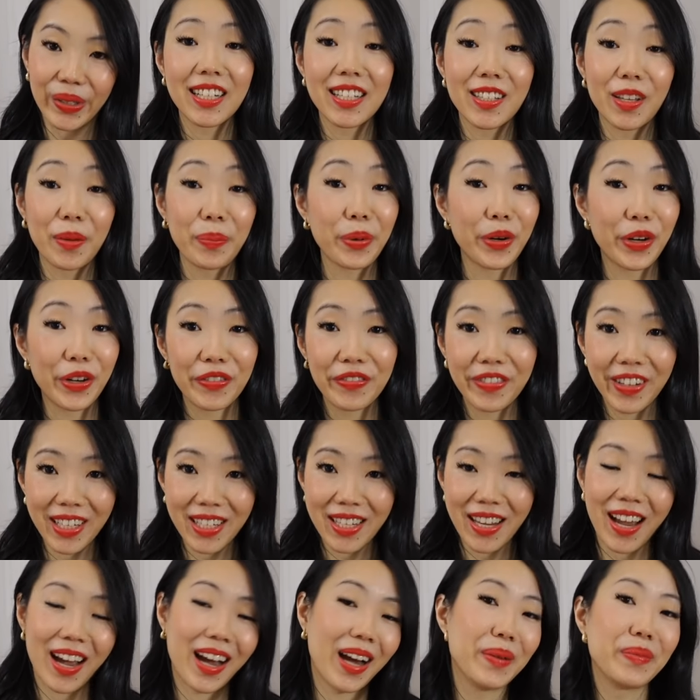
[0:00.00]
It's the perfect
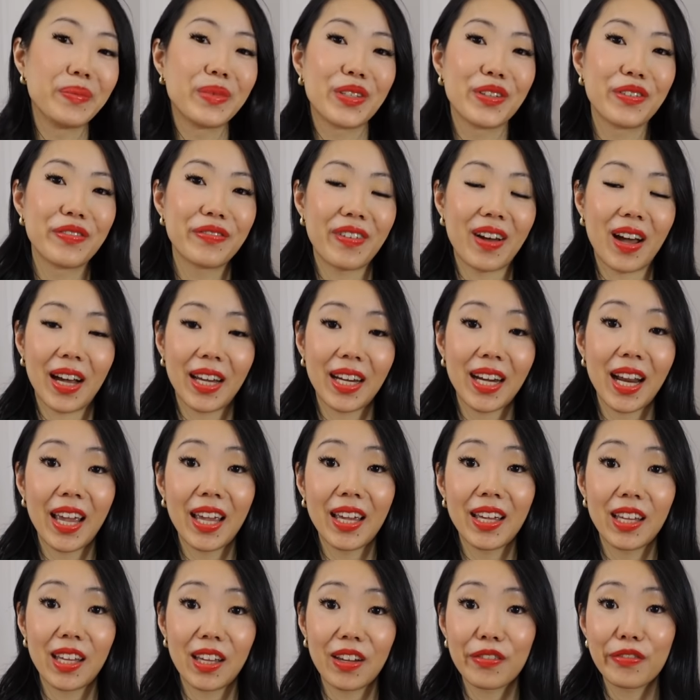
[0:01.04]
time to find a
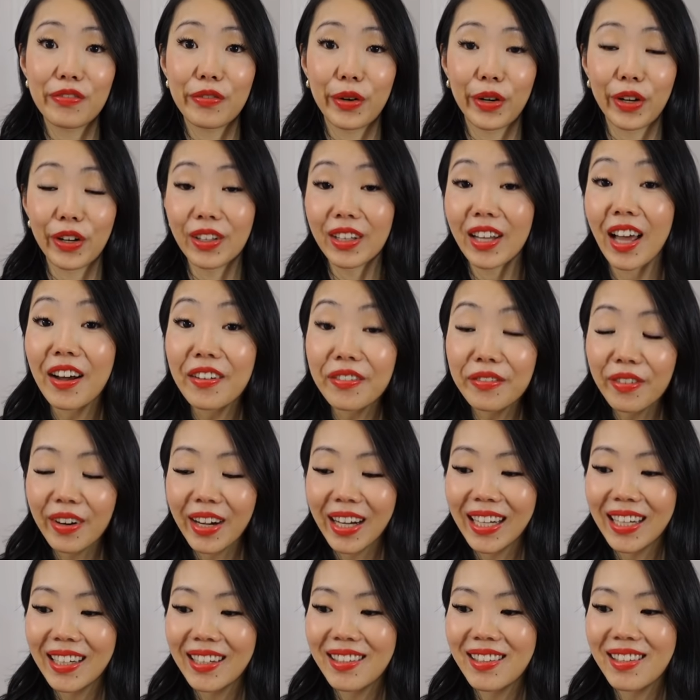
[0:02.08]
gift for your loved
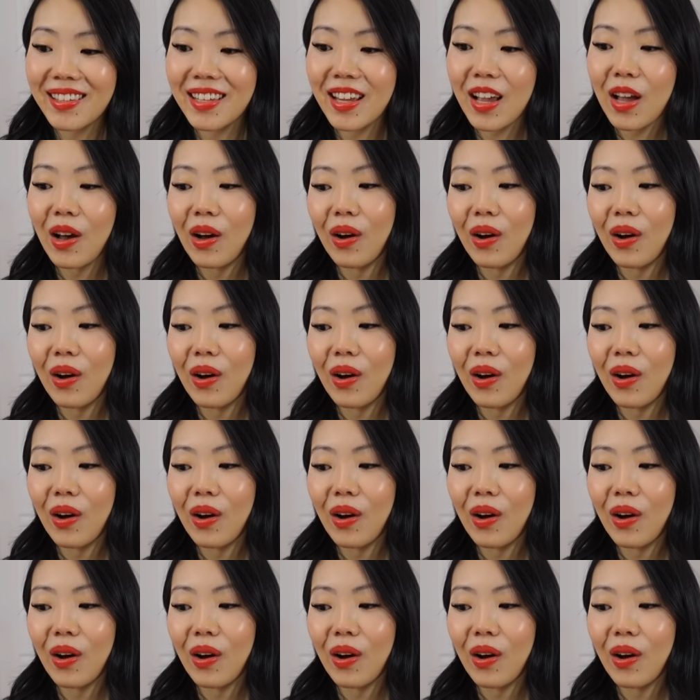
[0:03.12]
ones